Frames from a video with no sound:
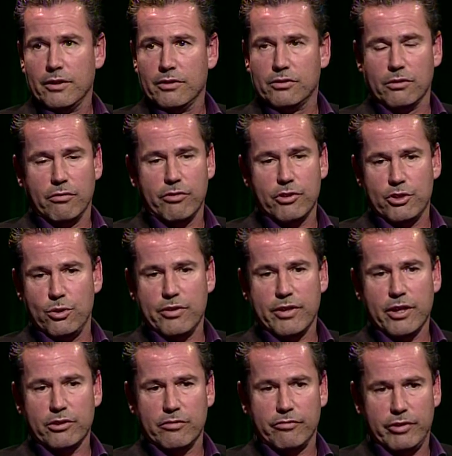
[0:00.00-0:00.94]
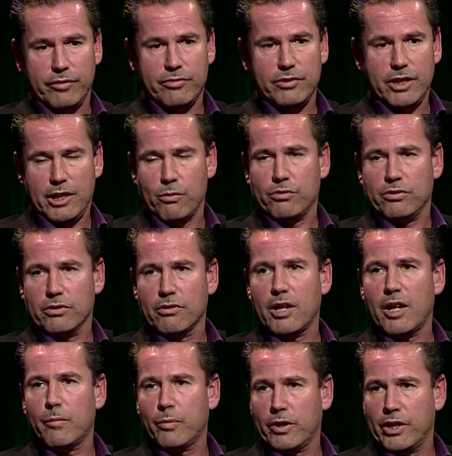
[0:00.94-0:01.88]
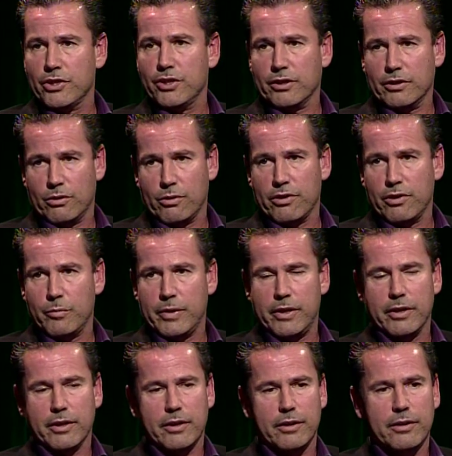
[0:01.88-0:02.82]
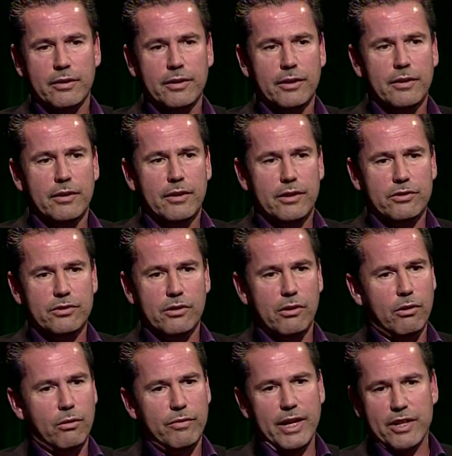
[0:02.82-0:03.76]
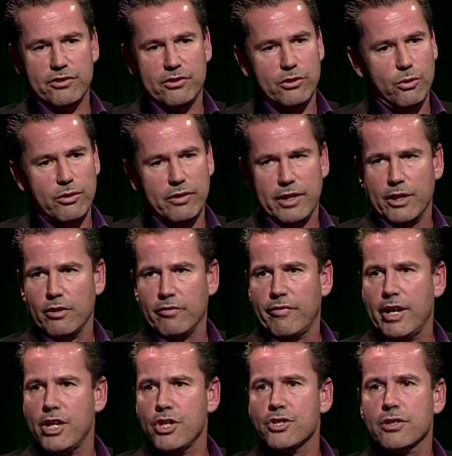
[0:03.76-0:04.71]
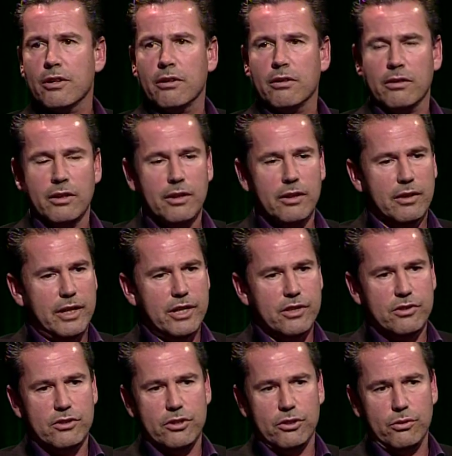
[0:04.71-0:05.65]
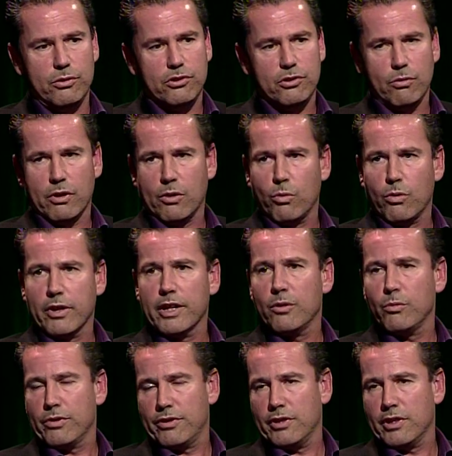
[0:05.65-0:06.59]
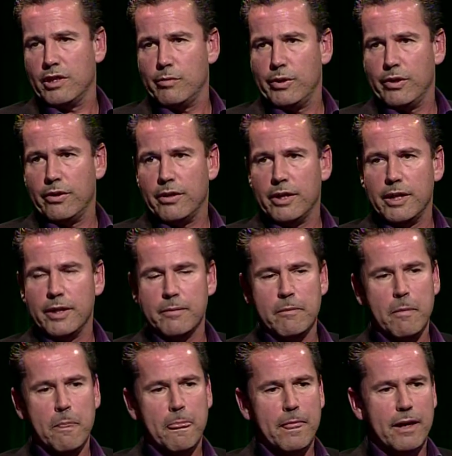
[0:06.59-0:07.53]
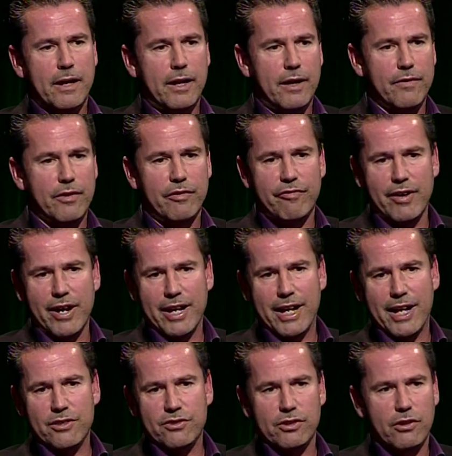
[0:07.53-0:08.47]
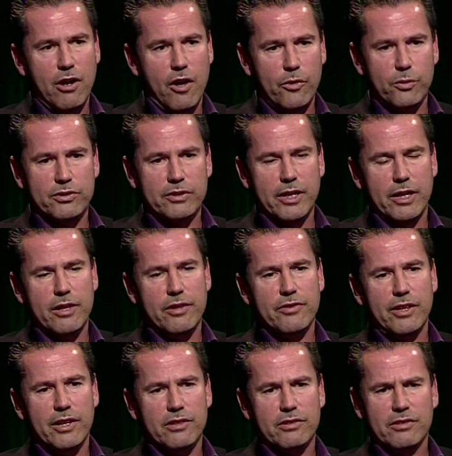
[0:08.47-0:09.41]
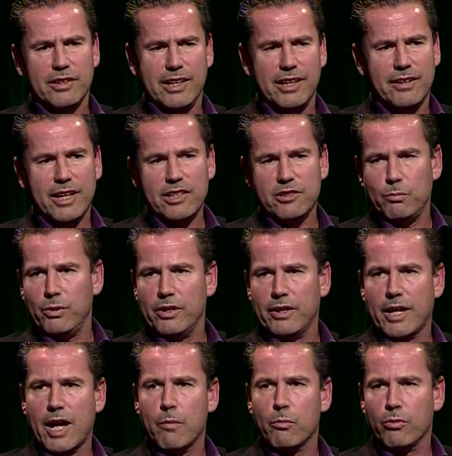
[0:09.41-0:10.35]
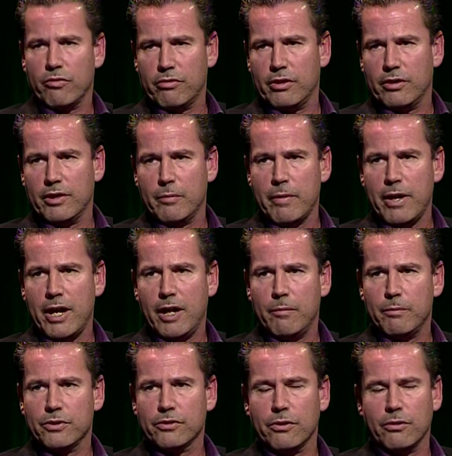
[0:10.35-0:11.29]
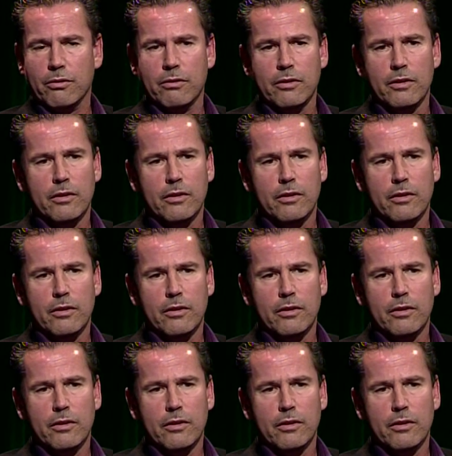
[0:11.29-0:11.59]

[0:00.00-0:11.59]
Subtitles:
So for 2015, it was a top project in North America. So that's due to the innovation. It's due to our working with the community, the financing, all those kind of things, and that's putting Campbell River on the map. So.